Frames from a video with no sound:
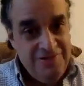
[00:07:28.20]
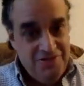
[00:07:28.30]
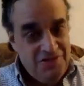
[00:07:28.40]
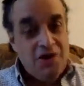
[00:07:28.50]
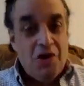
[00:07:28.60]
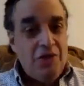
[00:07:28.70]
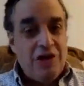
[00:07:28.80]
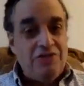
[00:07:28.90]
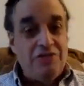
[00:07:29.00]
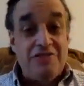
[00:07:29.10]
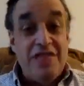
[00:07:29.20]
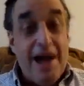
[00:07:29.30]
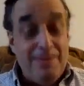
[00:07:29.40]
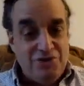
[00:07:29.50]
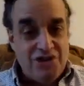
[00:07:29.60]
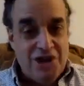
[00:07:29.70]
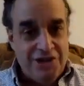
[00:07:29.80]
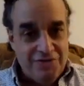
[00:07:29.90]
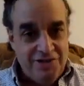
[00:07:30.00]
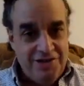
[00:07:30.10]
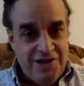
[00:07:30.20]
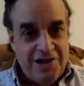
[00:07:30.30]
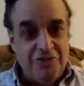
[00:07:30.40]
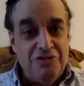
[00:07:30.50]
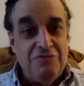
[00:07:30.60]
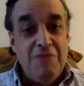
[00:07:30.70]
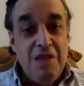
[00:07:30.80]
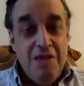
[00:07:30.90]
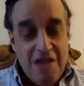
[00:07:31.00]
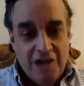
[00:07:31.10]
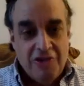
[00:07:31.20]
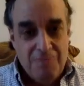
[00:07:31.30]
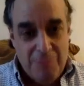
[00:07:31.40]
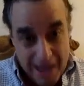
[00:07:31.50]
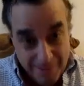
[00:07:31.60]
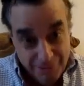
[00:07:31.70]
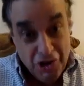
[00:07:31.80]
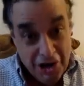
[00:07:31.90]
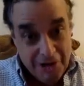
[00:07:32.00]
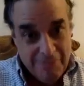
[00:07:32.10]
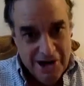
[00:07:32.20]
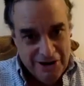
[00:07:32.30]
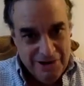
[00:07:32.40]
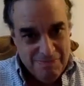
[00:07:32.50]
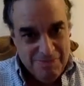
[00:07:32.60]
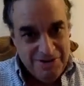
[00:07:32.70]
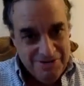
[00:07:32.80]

So that's a snapshot of it. I could babble on about it, but